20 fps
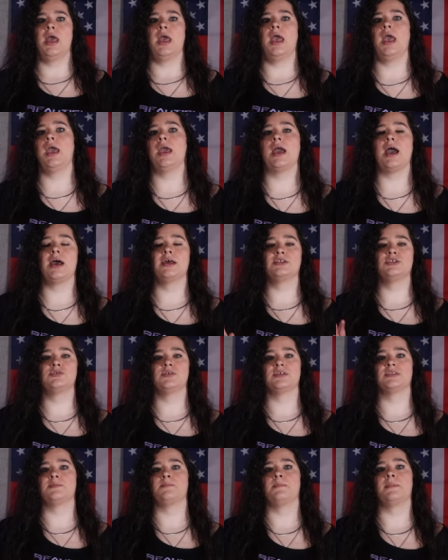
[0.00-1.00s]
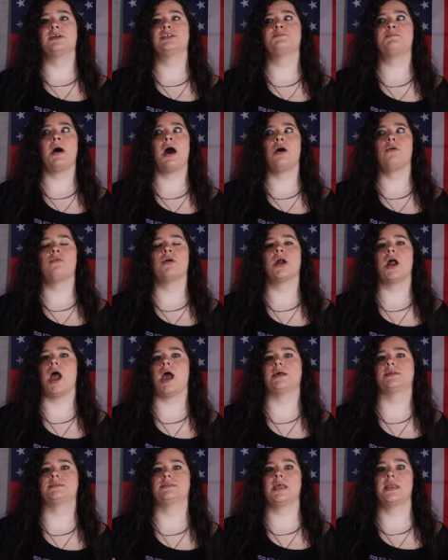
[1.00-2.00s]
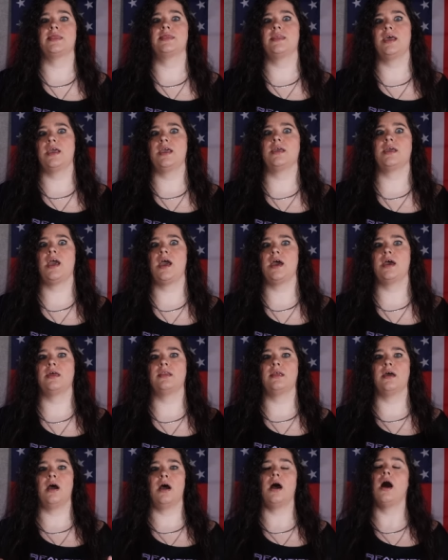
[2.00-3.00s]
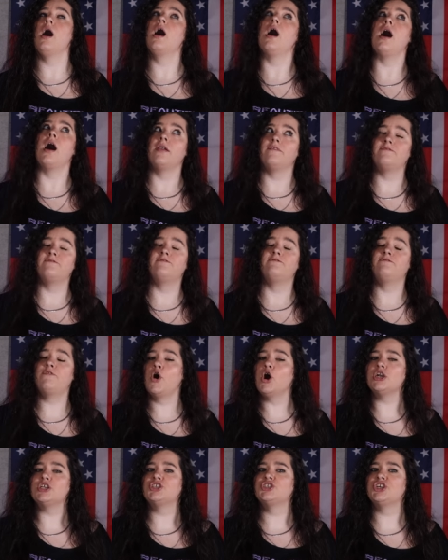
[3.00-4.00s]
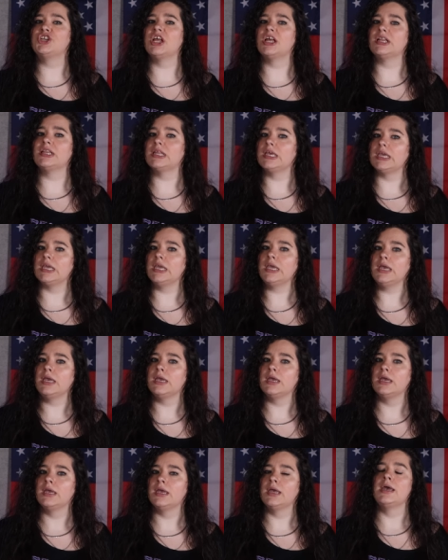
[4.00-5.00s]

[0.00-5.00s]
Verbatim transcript: hang on to as much power as they can. Unfortunately,